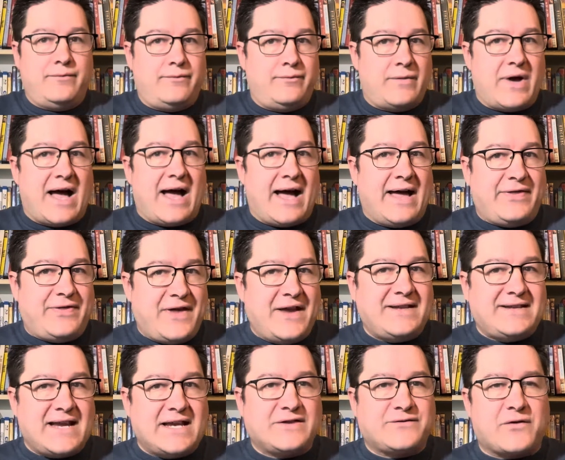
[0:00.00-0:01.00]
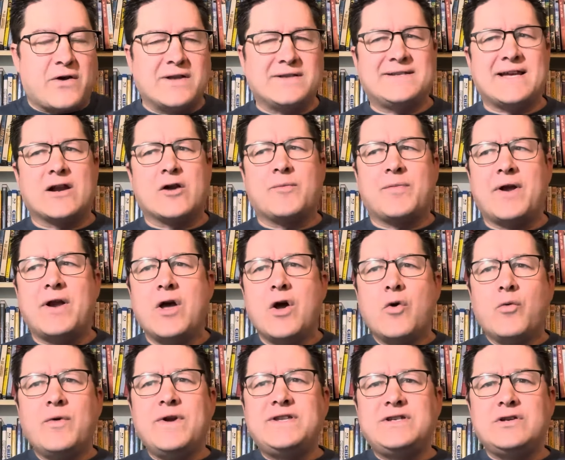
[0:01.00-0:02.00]
I think takes front and center, but
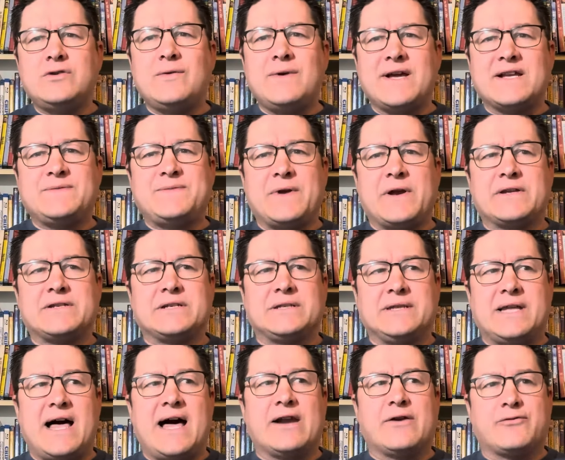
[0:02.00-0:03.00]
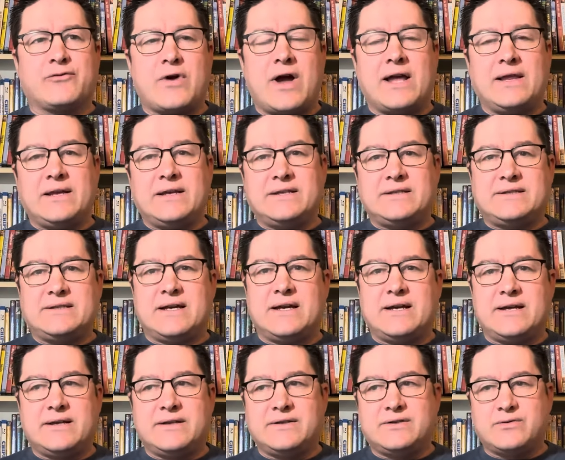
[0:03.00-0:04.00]
we do experience a lot of Riley's
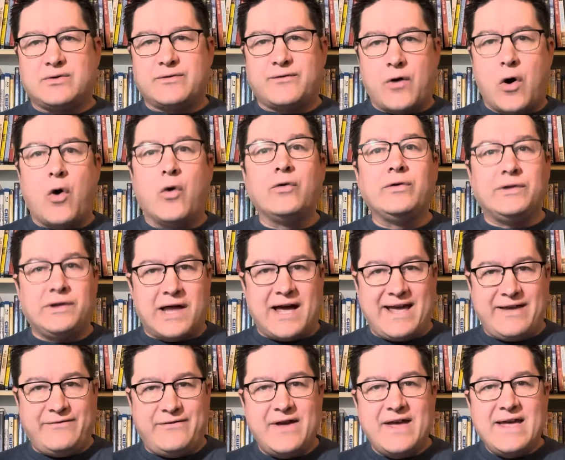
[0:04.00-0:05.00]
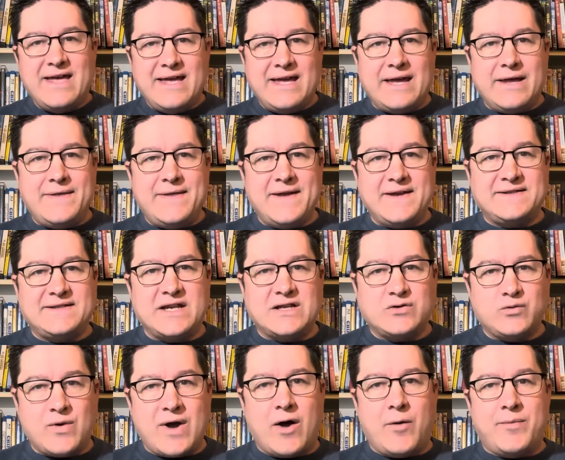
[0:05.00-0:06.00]
sort of own life in this as
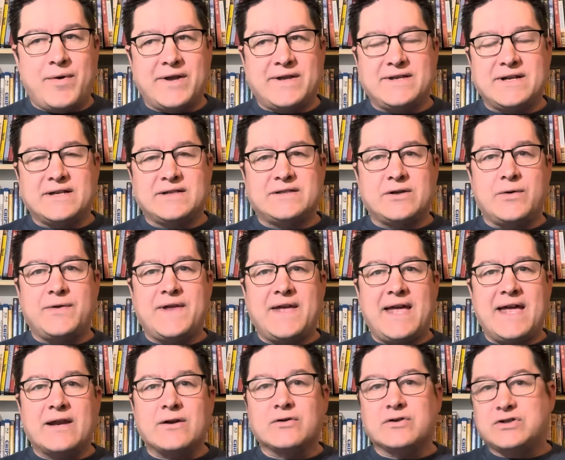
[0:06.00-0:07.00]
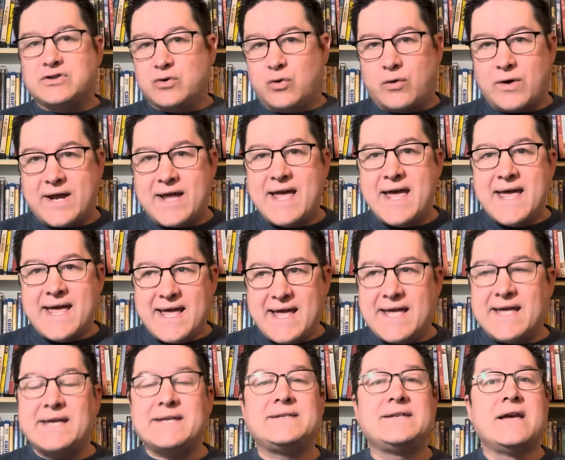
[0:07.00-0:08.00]
well. But so the inner story
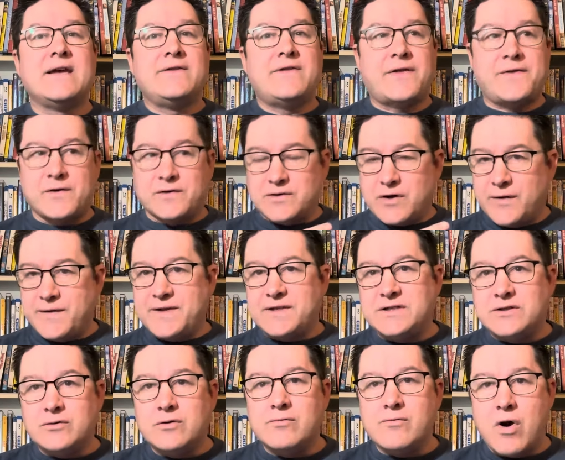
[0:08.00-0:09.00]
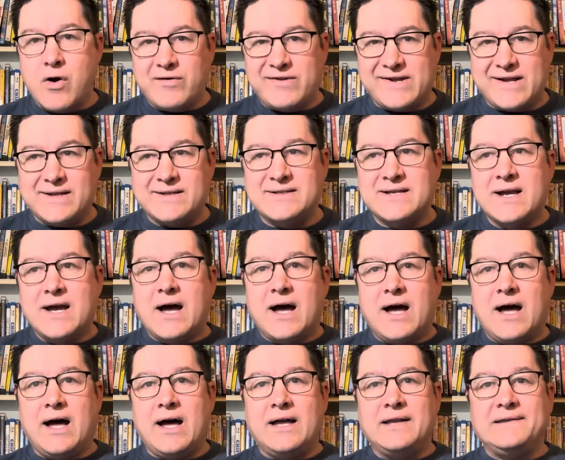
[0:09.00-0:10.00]
is that there's all these new emotions,
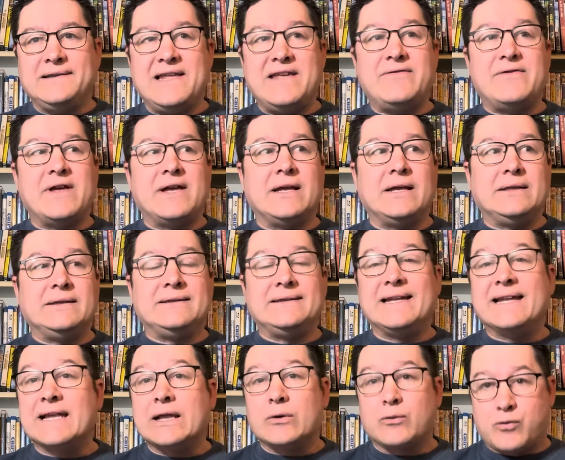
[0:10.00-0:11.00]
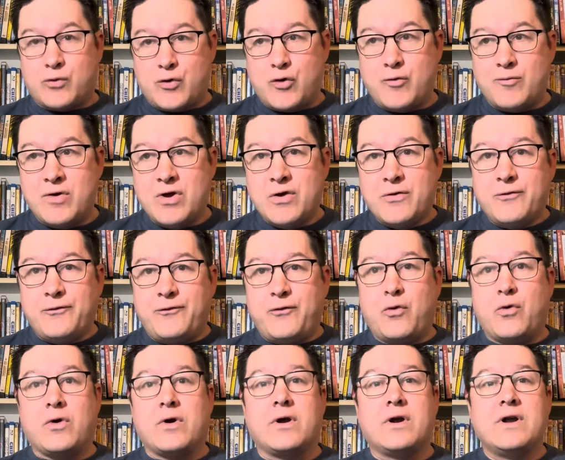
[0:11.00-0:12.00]
leaving little room
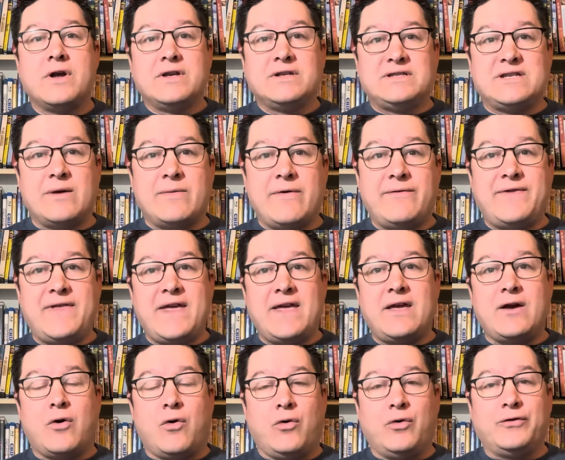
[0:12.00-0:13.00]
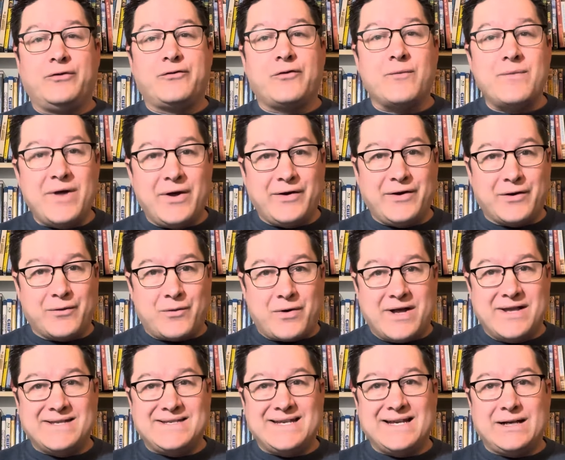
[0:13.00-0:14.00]
for some of the old familiar
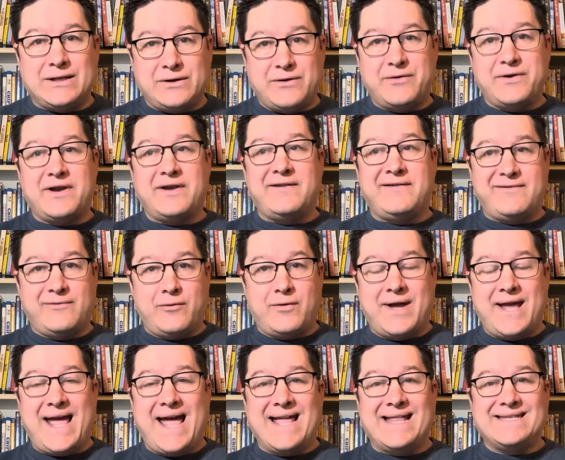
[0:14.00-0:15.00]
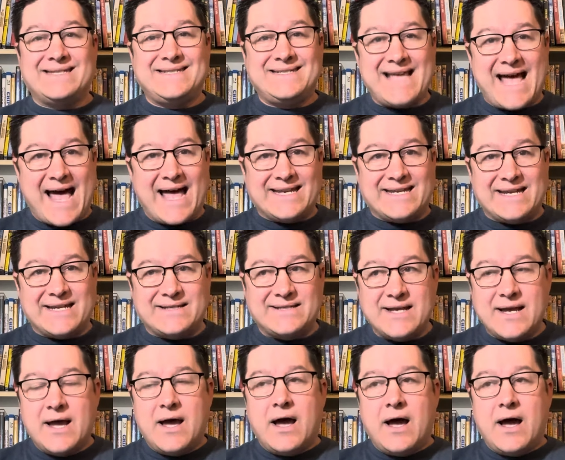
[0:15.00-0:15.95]
ones, including Joy and Sadness.